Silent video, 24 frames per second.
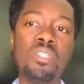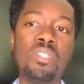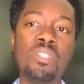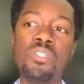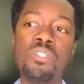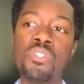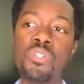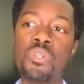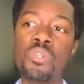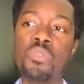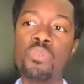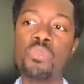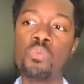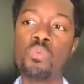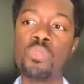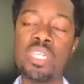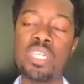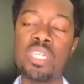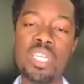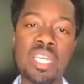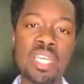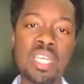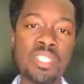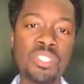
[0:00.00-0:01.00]
to
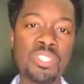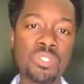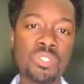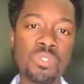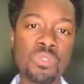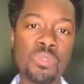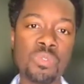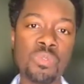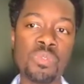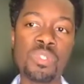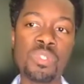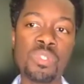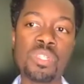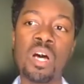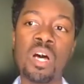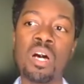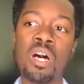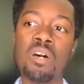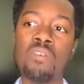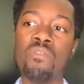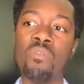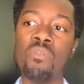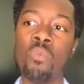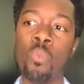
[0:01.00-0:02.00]
the issues
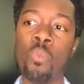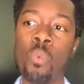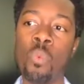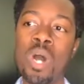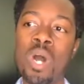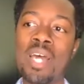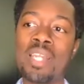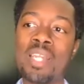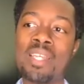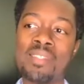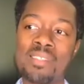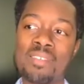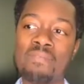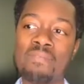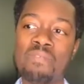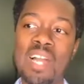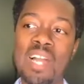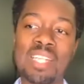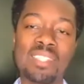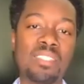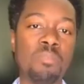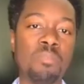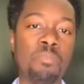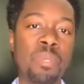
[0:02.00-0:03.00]
of what is
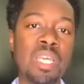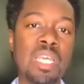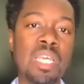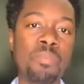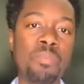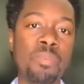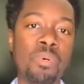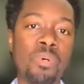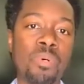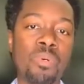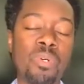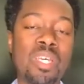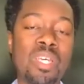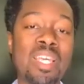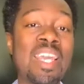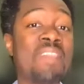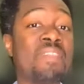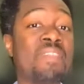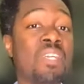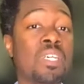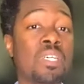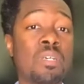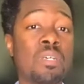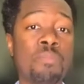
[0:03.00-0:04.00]
affecting people
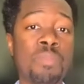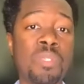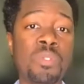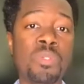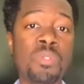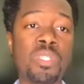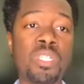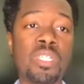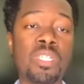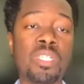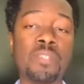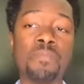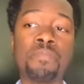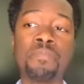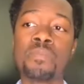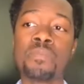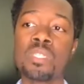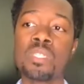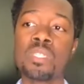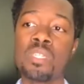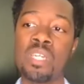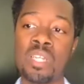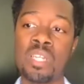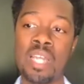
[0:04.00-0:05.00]
in the community.
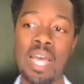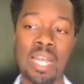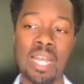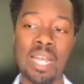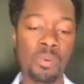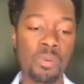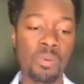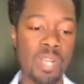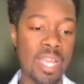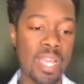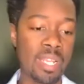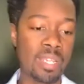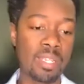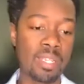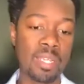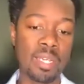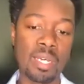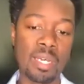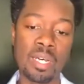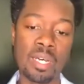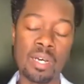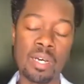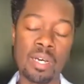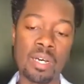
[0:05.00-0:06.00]
And I created a,
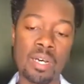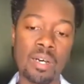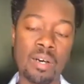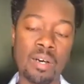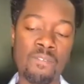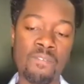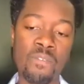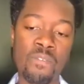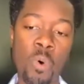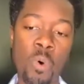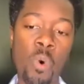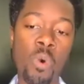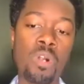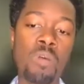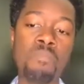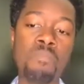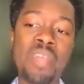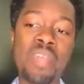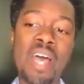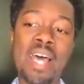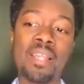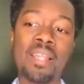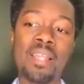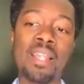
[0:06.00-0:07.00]
a, a forum
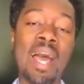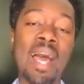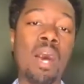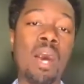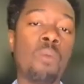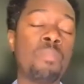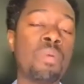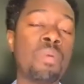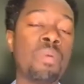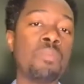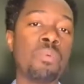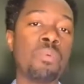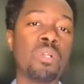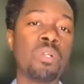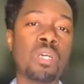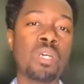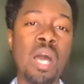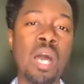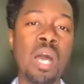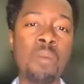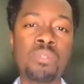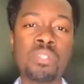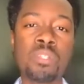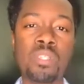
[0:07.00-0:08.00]
that allowed people to
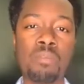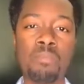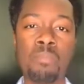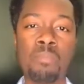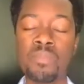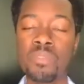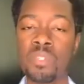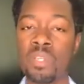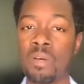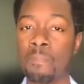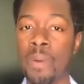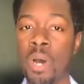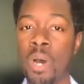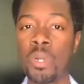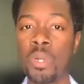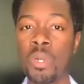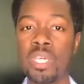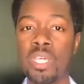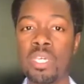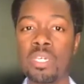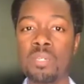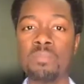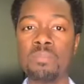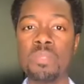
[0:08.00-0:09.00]
come to the, the
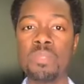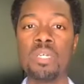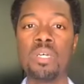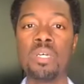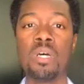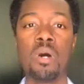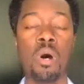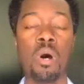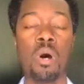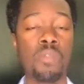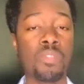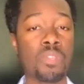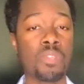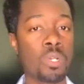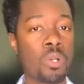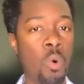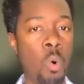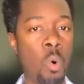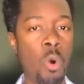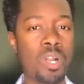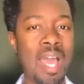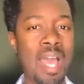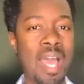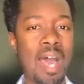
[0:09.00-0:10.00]
podium on the
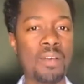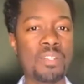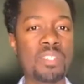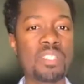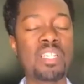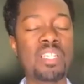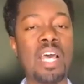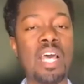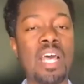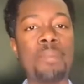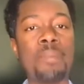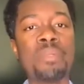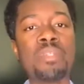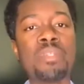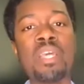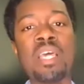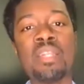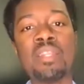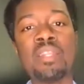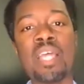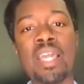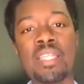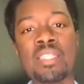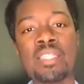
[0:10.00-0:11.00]
courthouse steps,
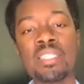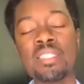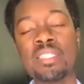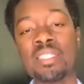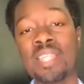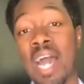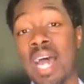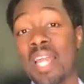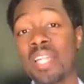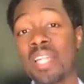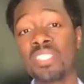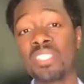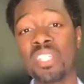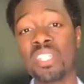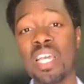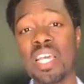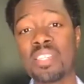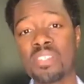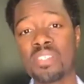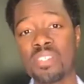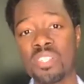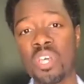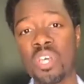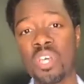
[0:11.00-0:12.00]
and they got a
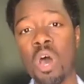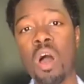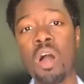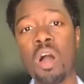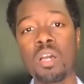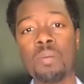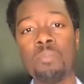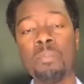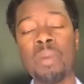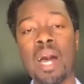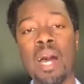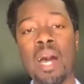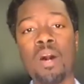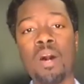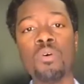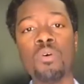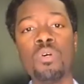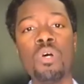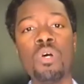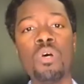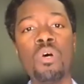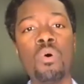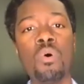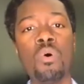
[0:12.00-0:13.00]
chance to talk about
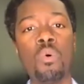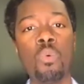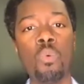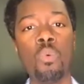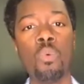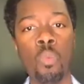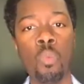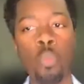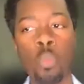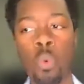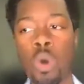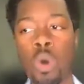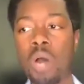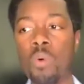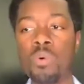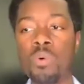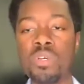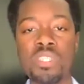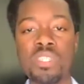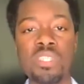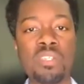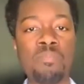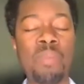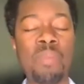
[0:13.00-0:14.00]
what
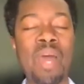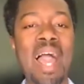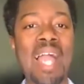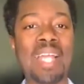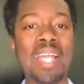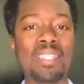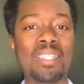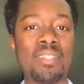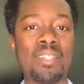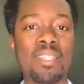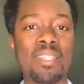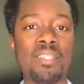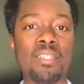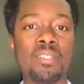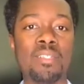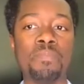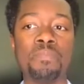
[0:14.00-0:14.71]
was impacting them.